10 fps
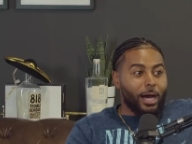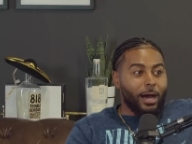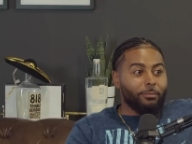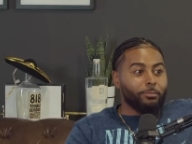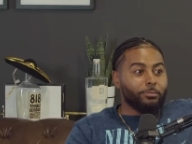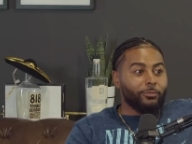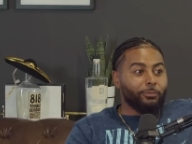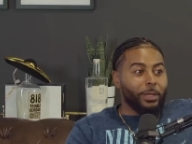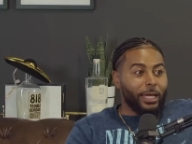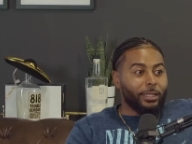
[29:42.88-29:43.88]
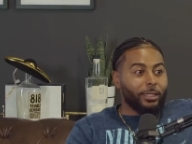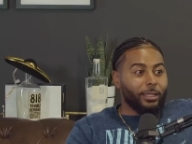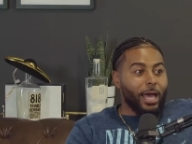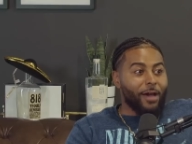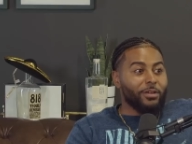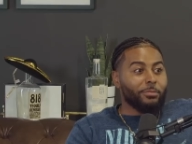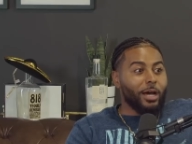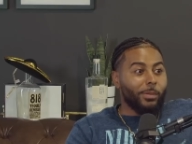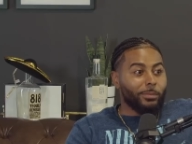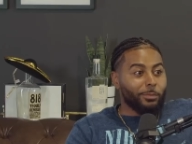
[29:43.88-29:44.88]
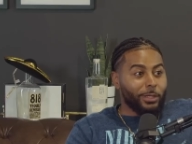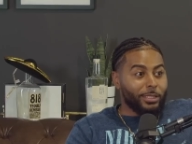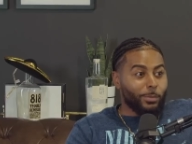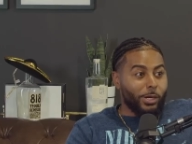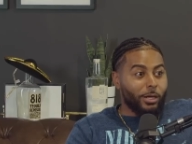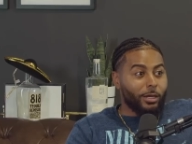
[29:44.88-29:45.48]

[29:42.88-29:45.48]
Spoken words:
I paid to have him come up to Pittsburgh